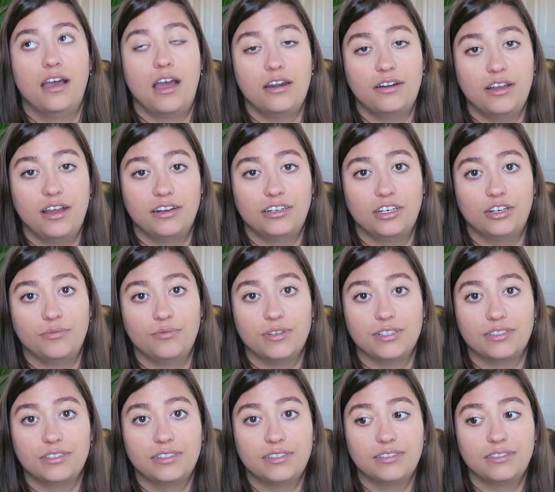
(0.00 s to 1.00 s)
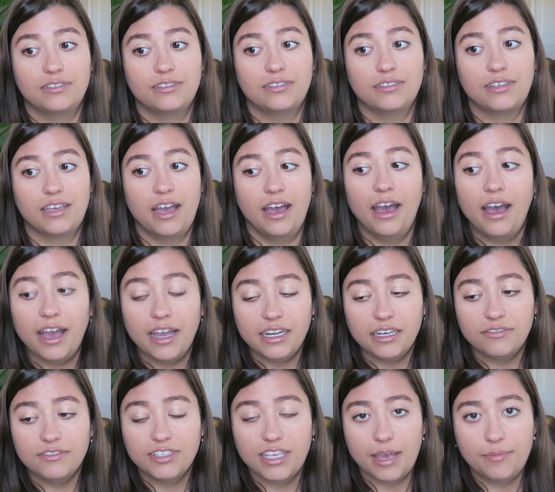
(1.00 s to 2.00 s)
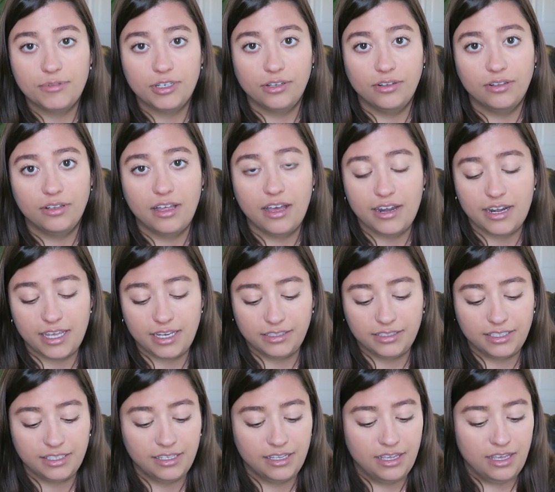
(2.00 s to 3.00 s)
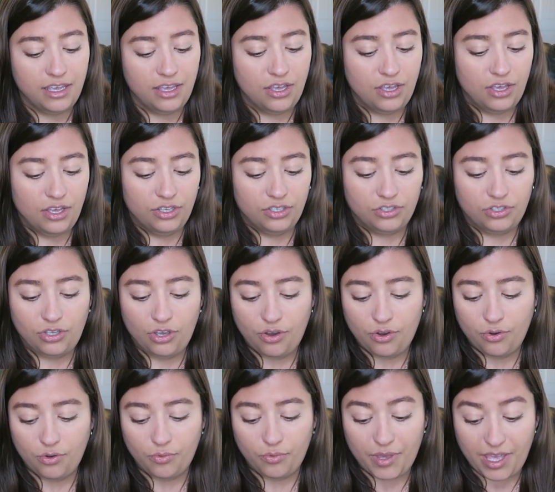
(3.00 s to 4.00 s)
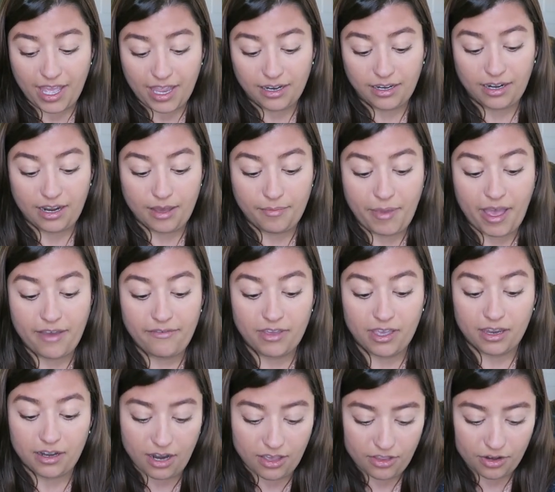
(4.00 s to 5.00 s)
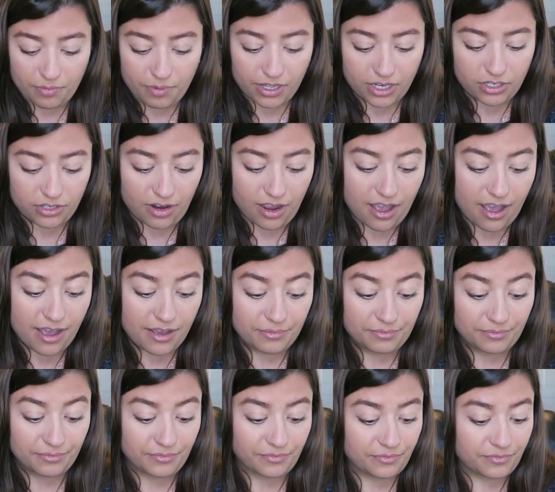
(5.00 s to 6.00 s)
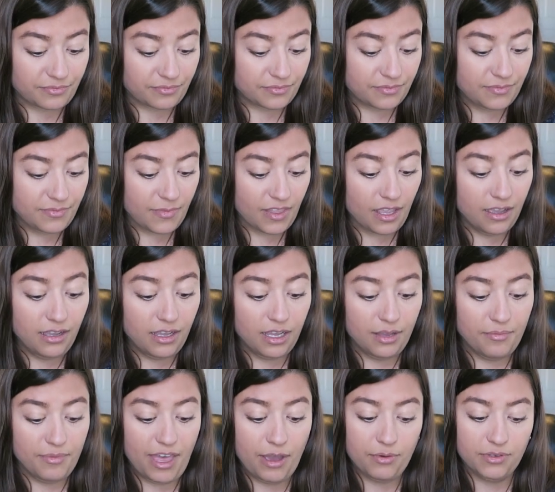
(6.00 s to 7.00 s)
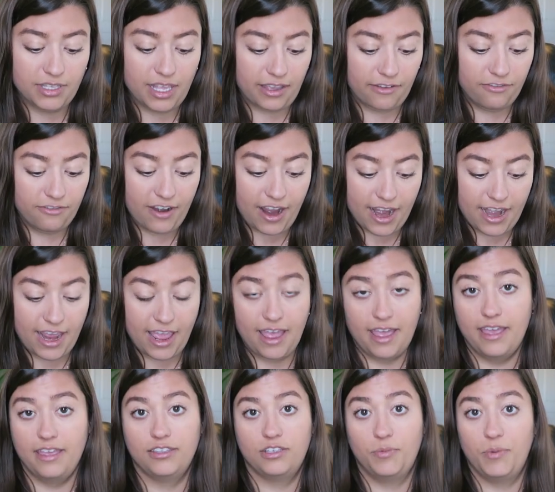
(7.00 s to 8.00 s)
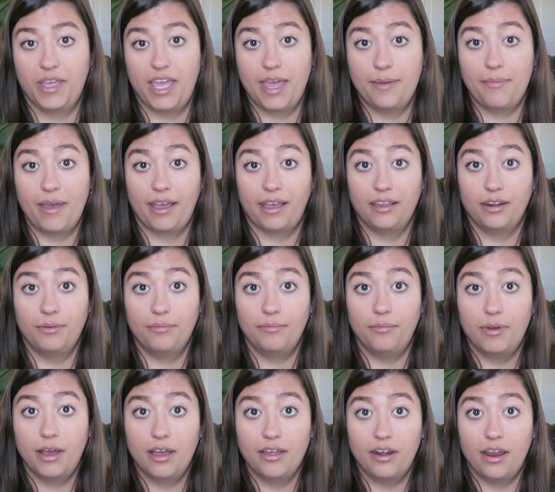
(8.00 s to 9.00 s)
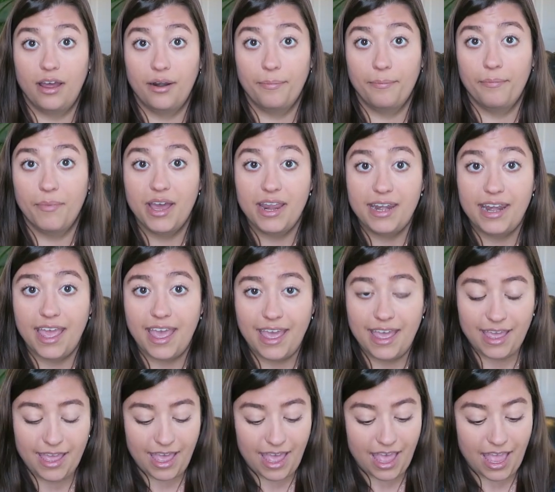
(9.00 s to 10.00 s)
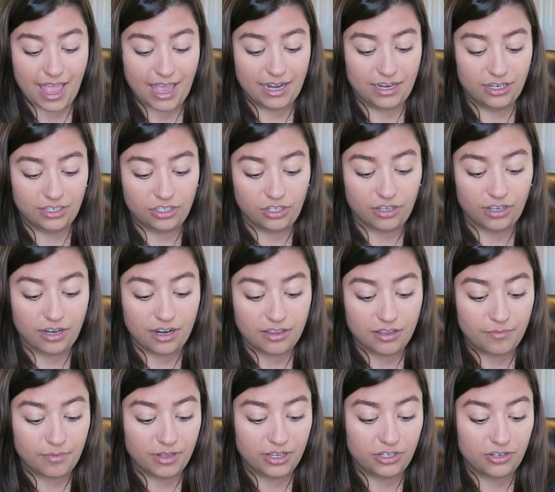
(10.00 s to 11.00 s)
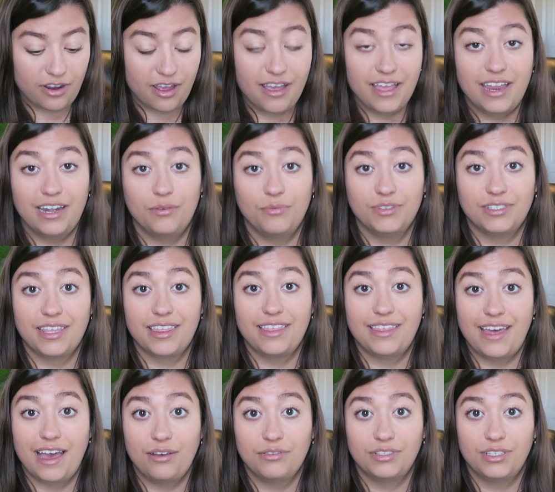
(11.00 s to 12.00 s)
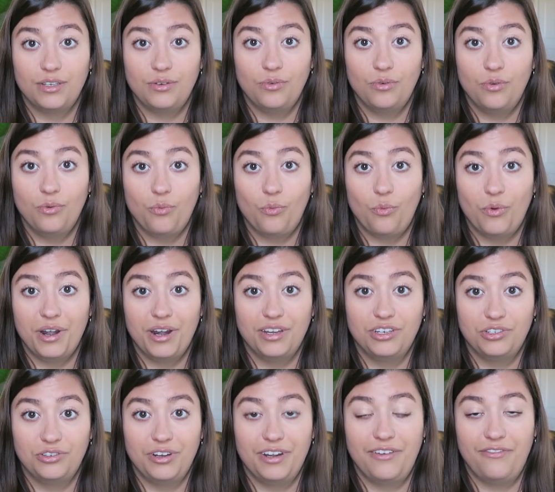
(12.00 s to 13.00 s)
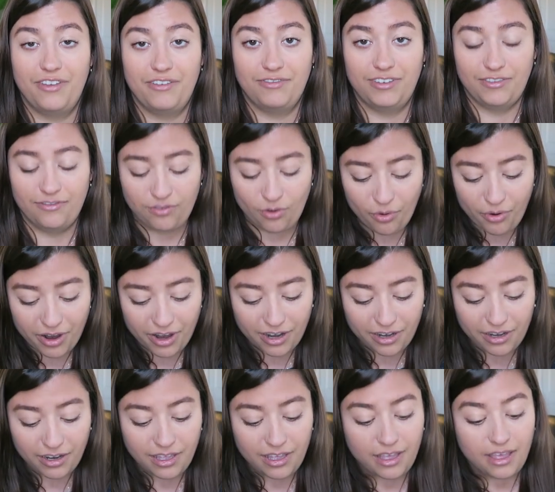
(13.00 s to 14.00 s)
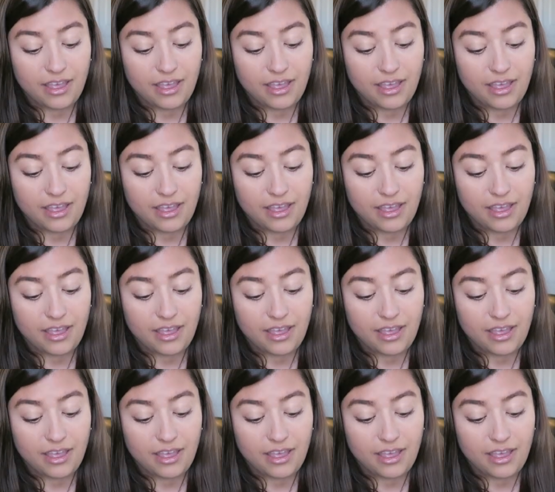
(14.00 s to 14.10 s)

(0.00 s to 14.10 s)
Our doctor was kind of skeptical on it, so we ended up having another blood draw. Um, that was like Friday, so we came back on, on, on Monday and took another blood draw, and it was one thousand one hundred fifty-four.